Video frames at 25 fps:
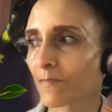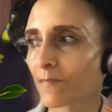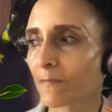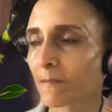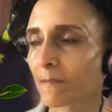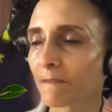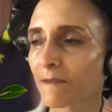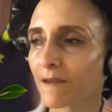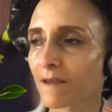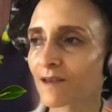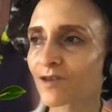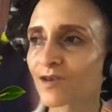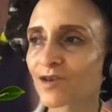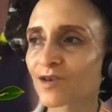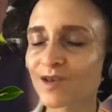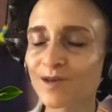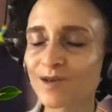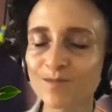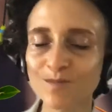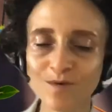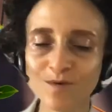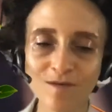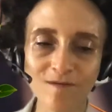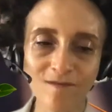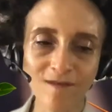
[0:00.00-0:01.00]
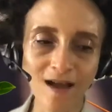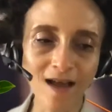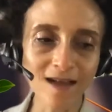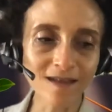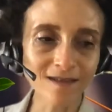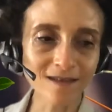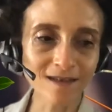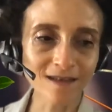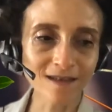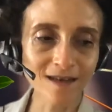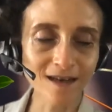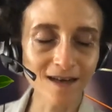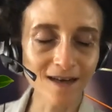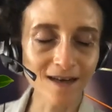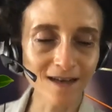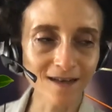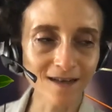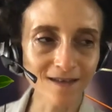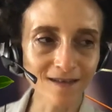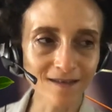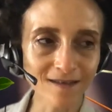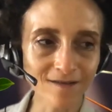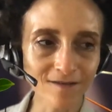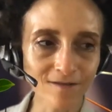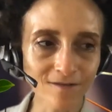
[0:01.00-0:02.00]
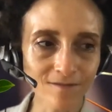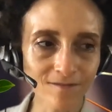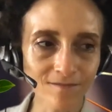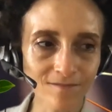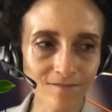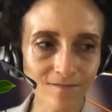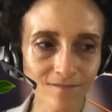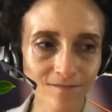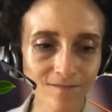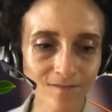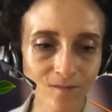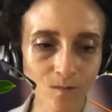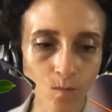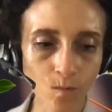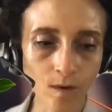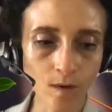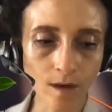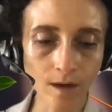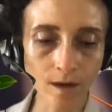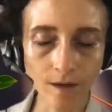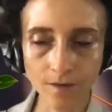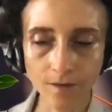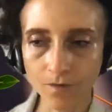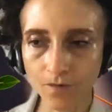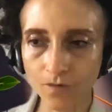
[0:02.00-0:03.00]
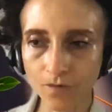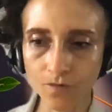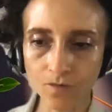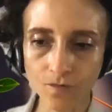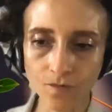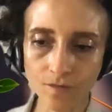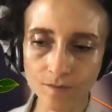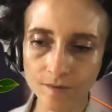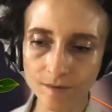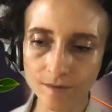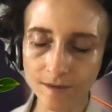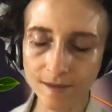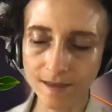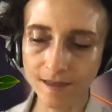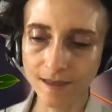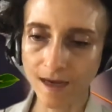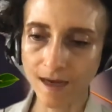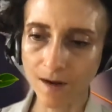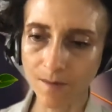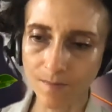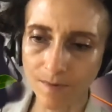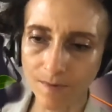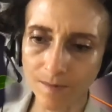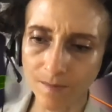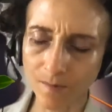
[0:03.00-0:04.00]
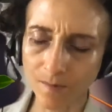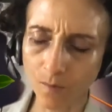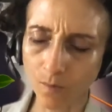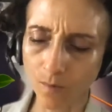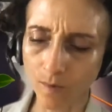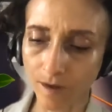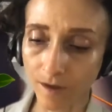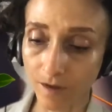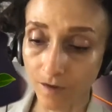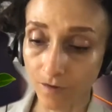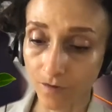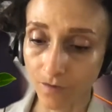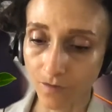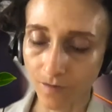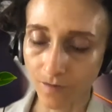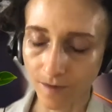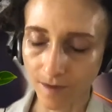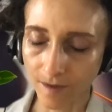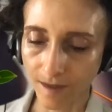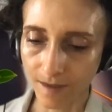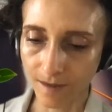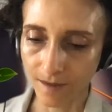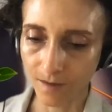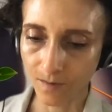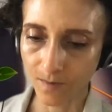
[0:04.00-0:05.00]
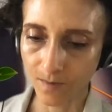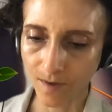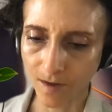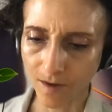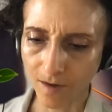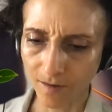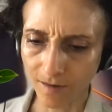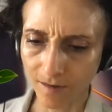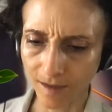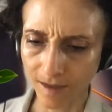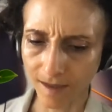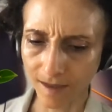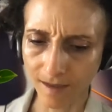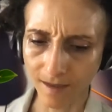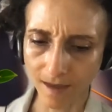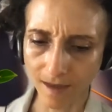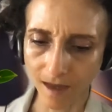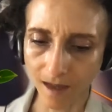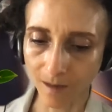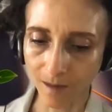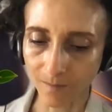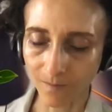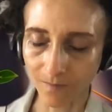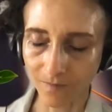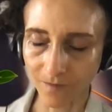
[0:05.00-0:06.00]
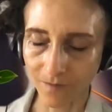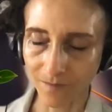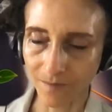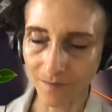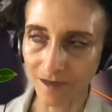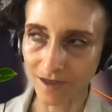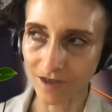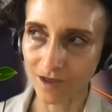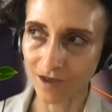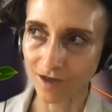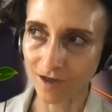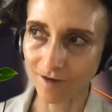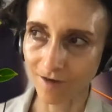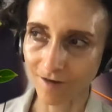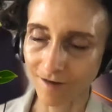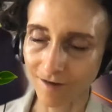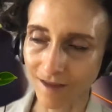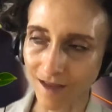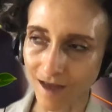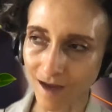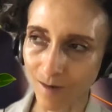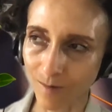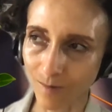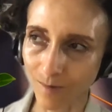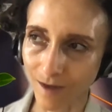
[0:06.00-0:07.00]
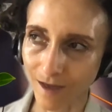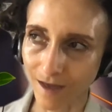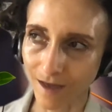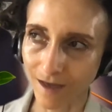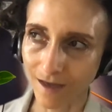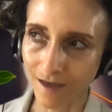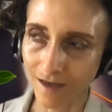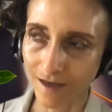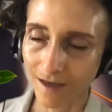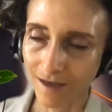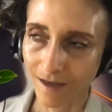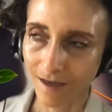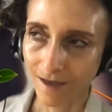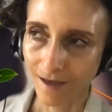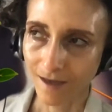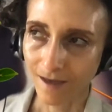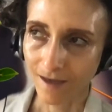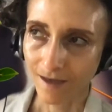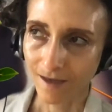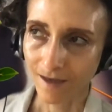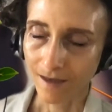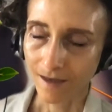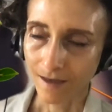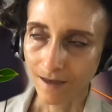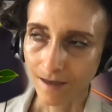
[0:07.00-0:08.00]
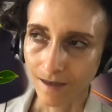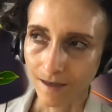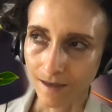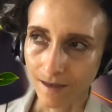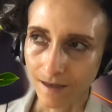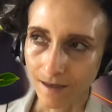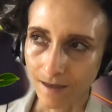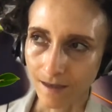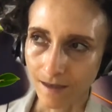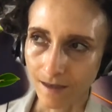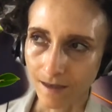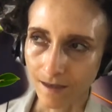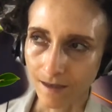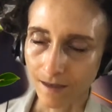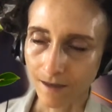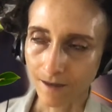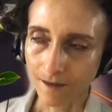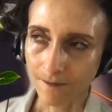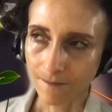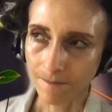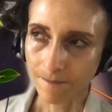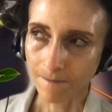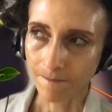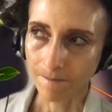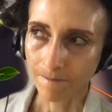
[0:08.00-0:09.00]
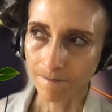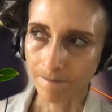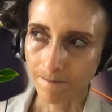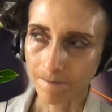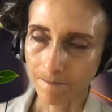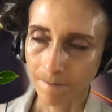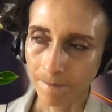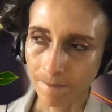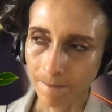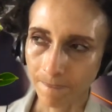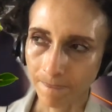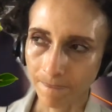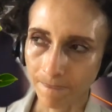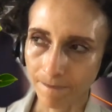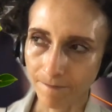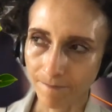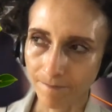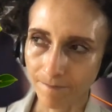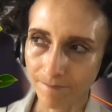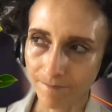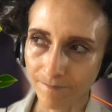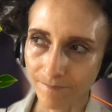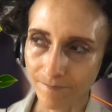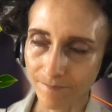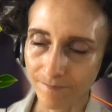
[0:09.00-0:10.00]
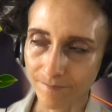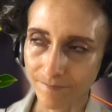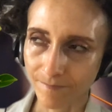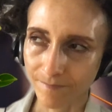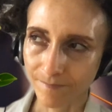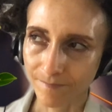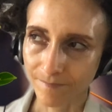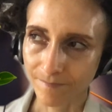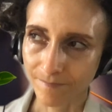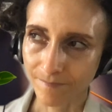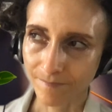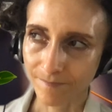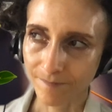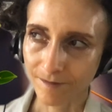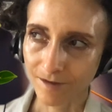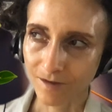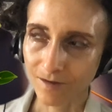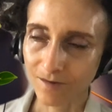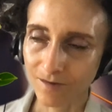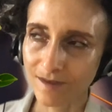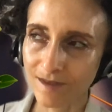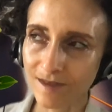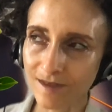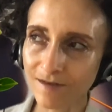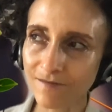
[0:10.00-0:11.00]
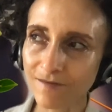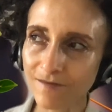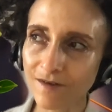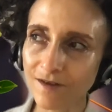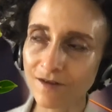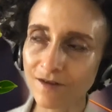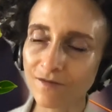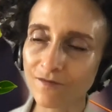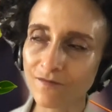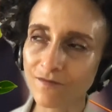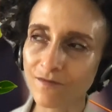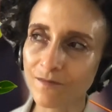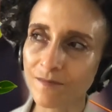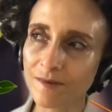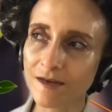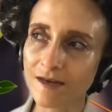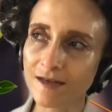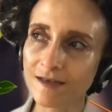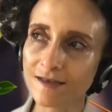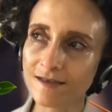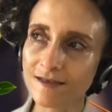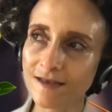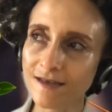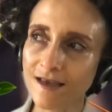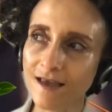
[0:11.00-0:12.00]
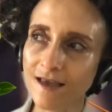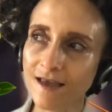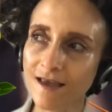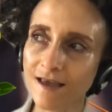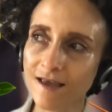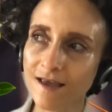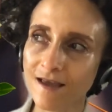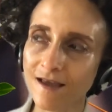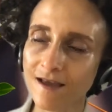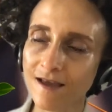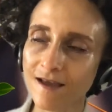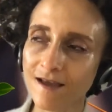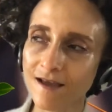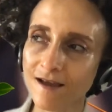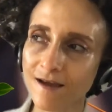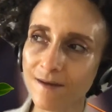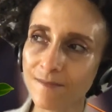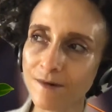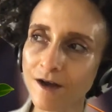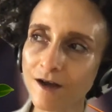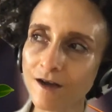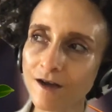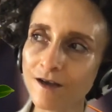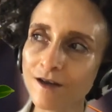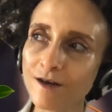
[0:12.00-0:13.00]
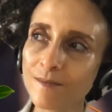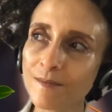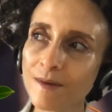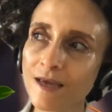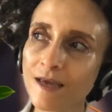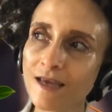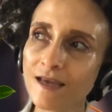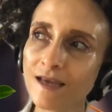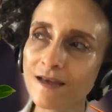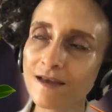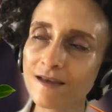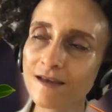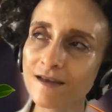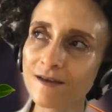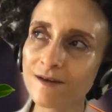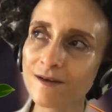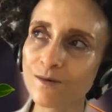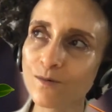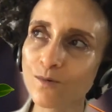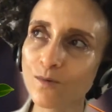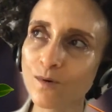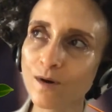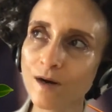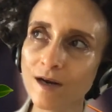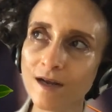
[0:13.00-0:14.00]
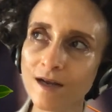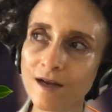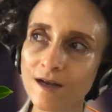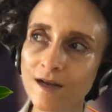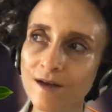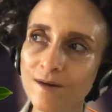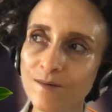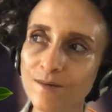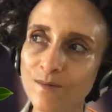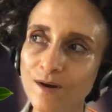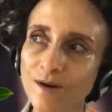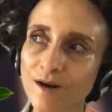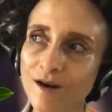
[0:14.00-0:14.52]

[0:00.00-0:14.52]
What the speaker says: it's just more fascinating to work through, see how people work through things. We all need help from each other in that way. Um, so it's difficult for me to say, I'm not going to make work where I